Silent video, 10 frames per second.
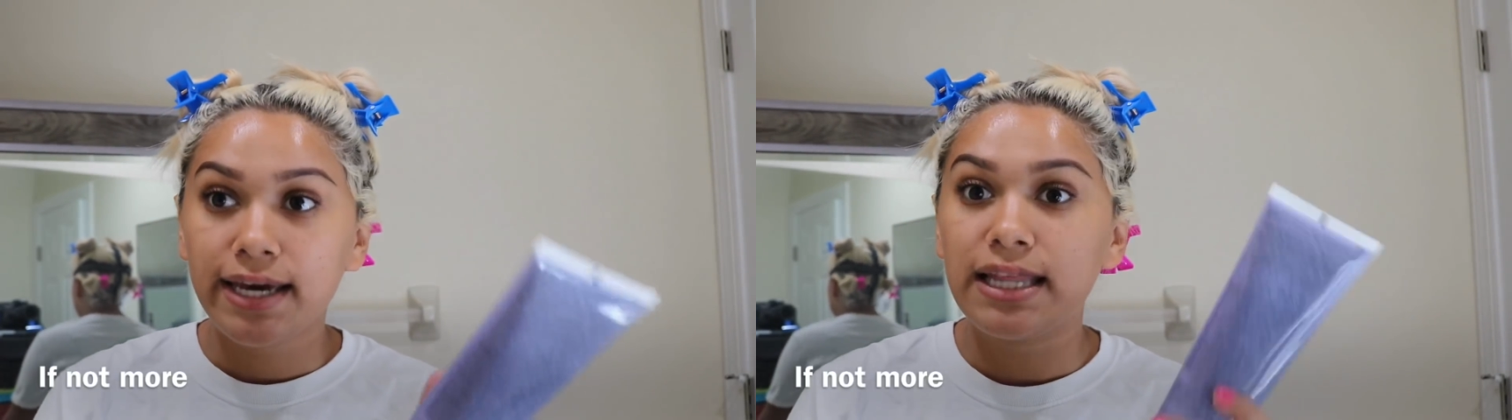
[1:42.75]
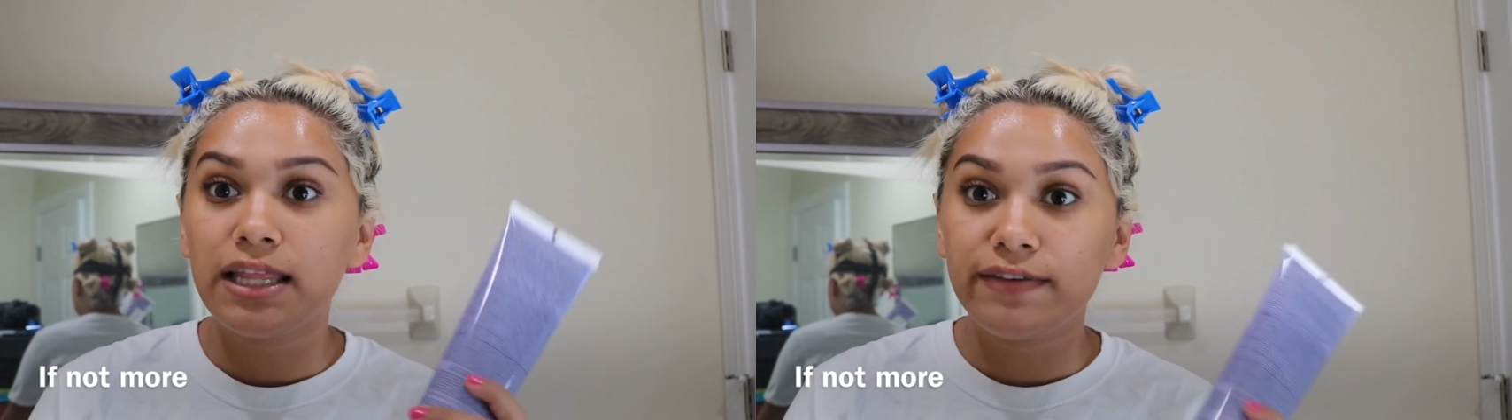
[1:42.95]

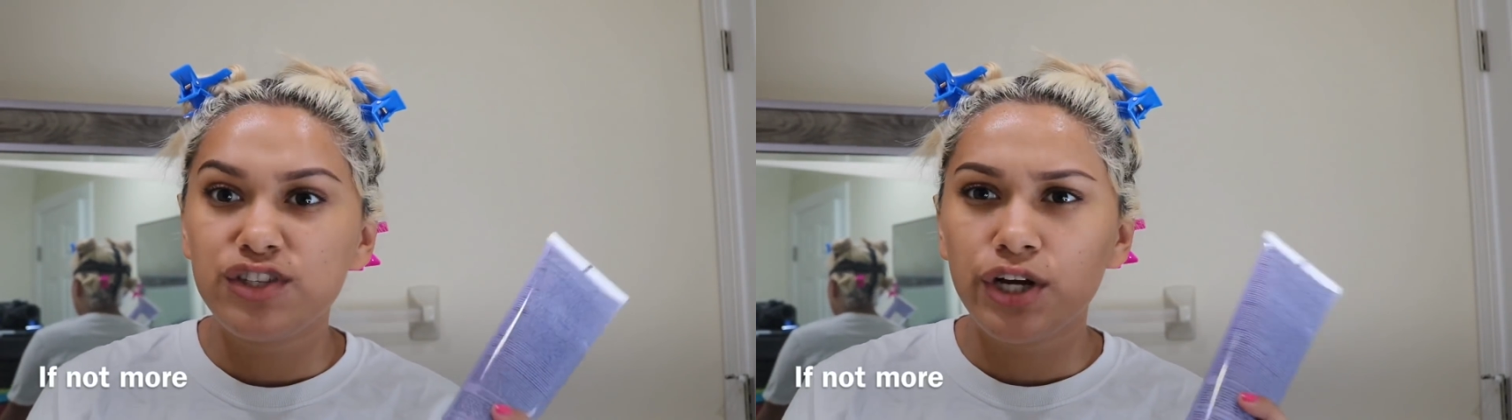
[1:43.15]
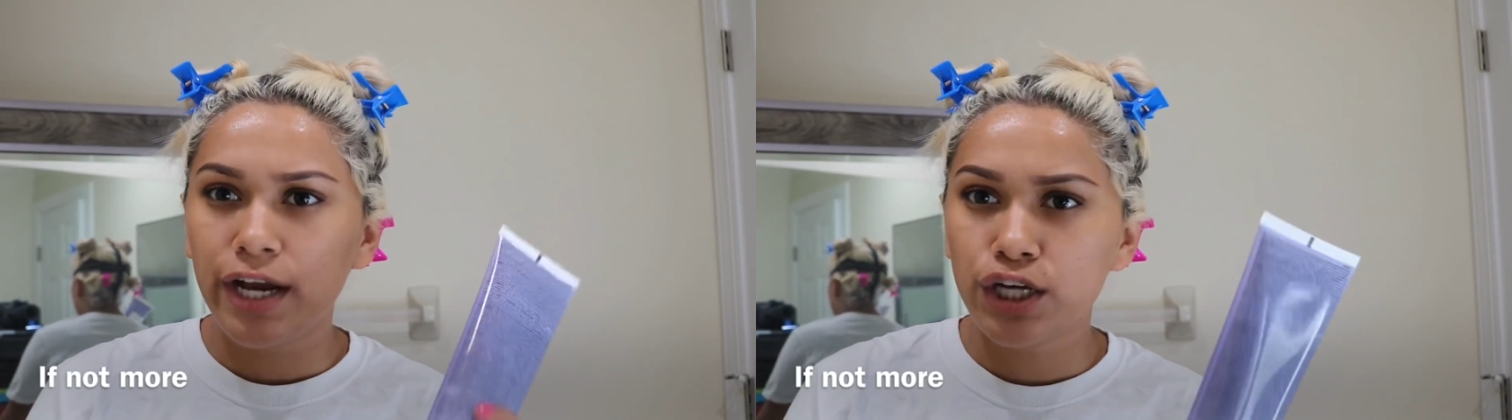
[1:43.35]
It lifts
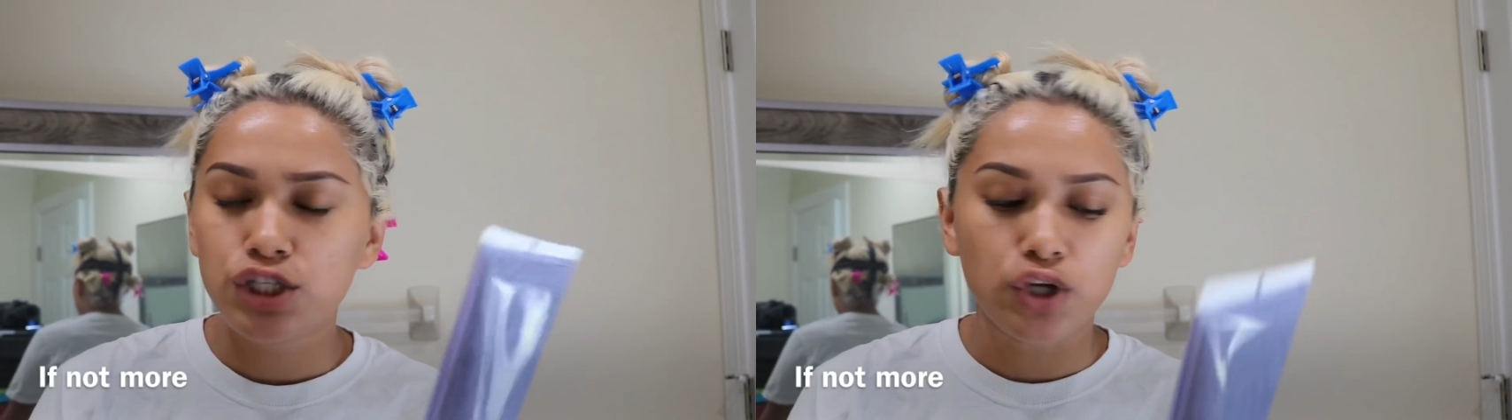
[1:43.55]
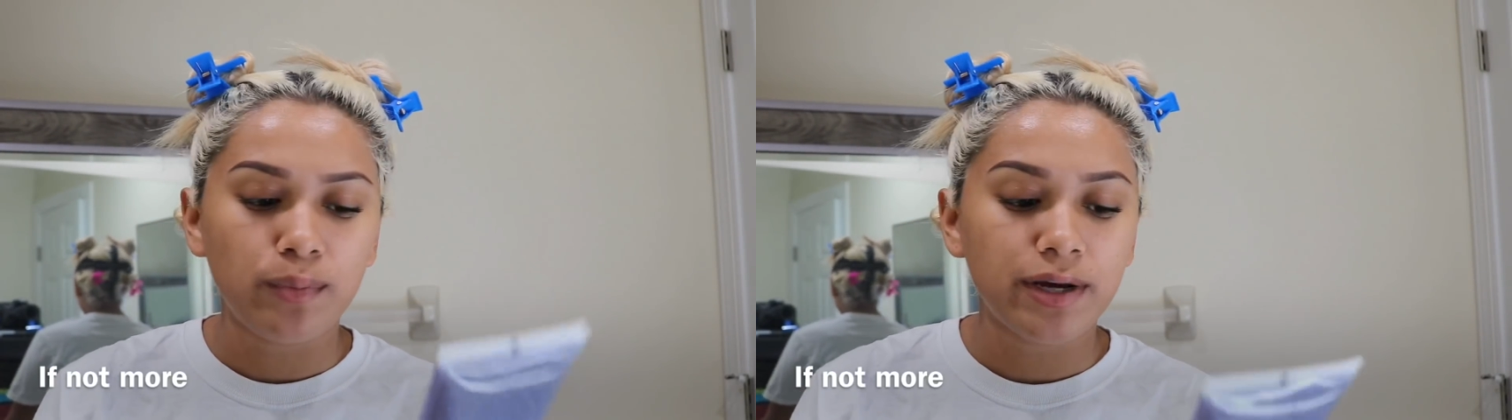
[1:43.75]
your hair
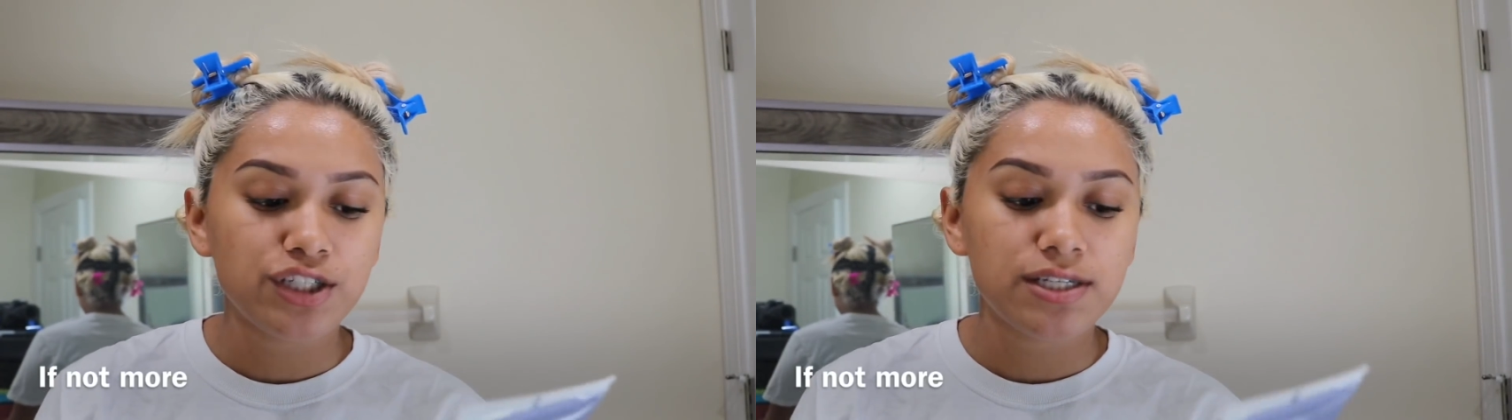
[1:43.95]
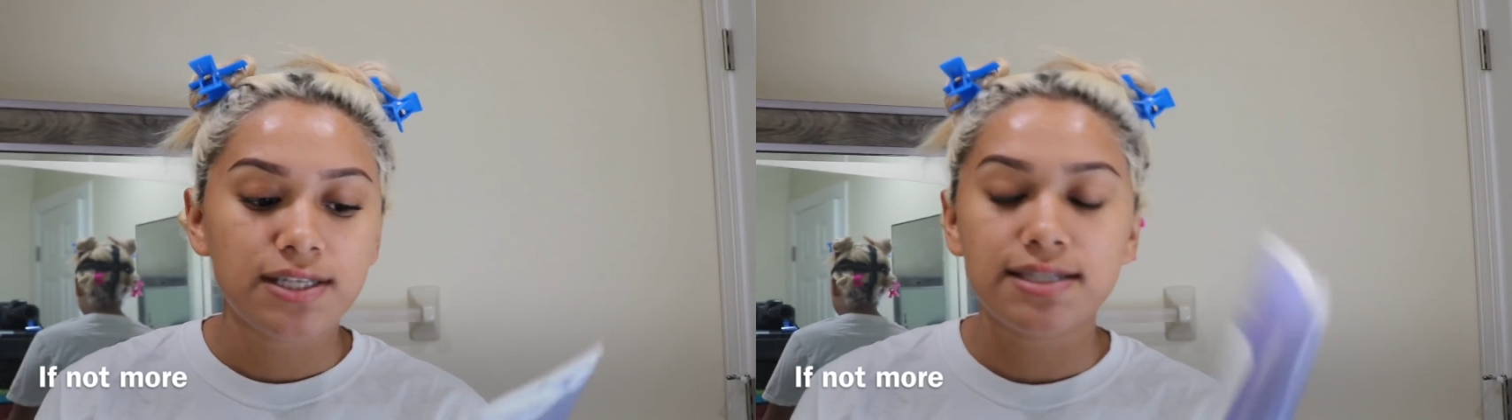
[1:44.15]
so much.
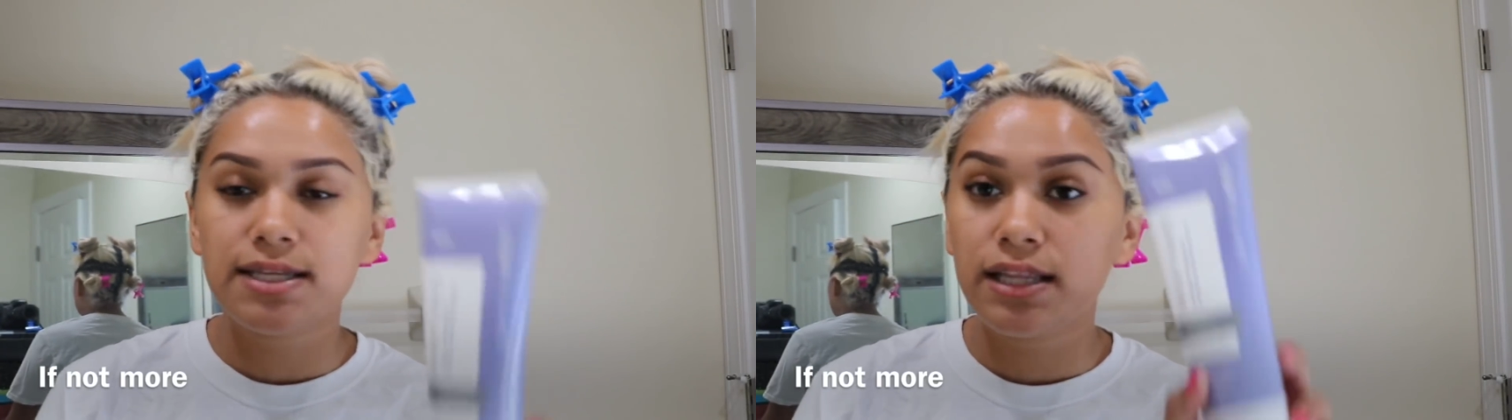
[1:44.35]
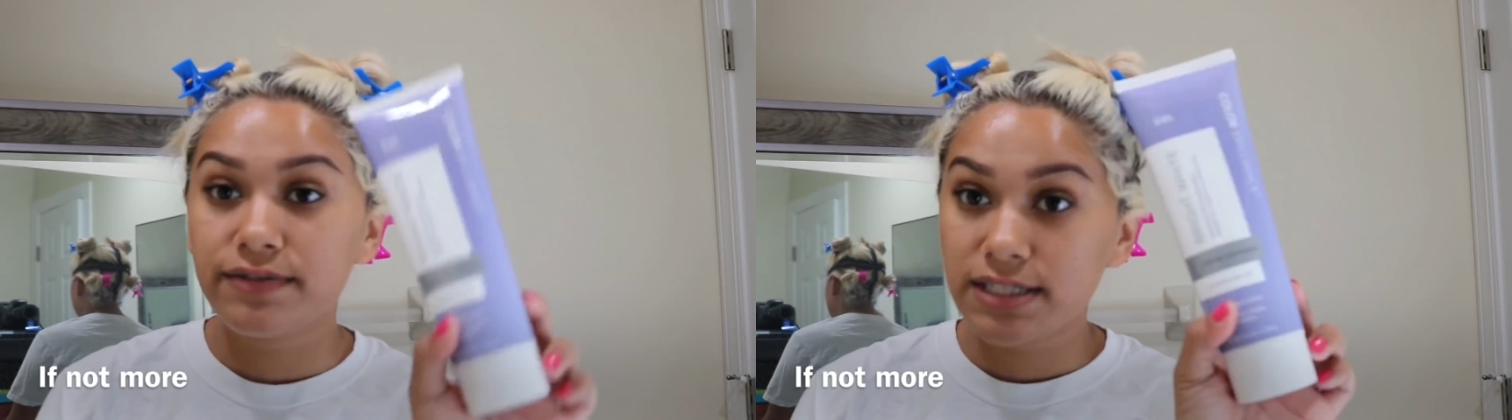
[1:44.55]
It says it
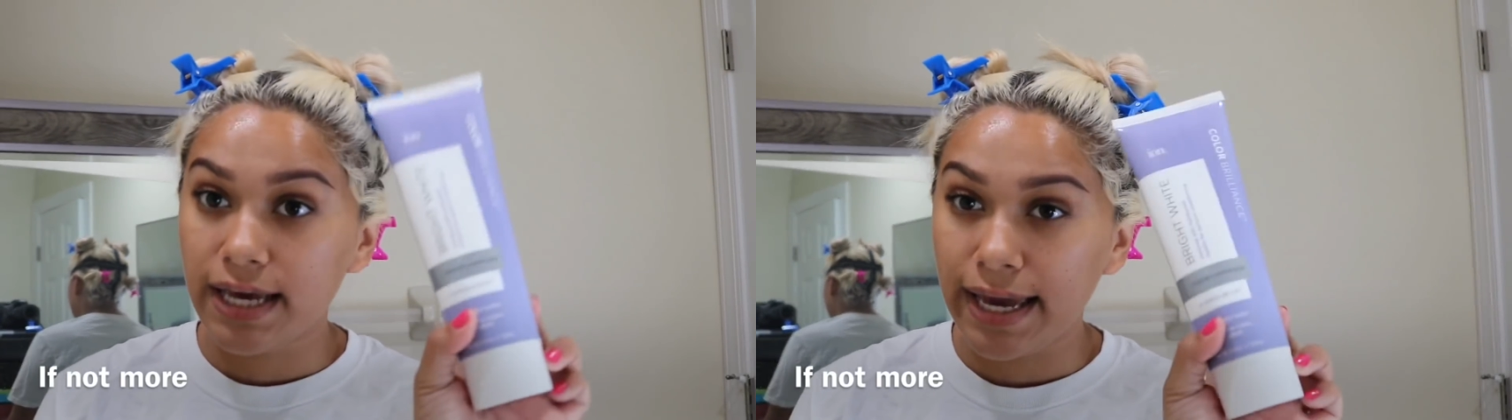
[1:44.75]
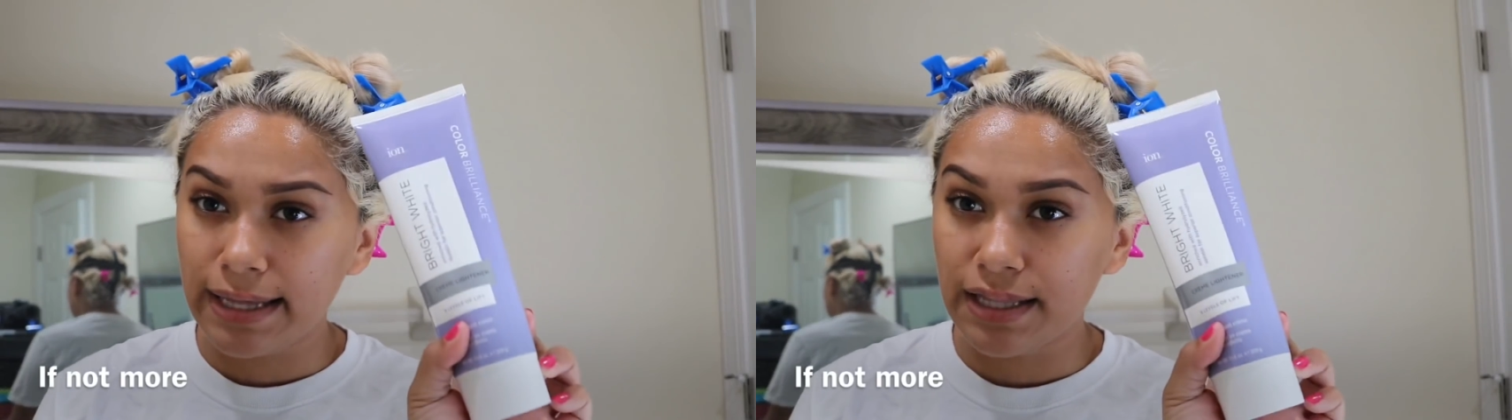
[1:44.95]
lifts to 8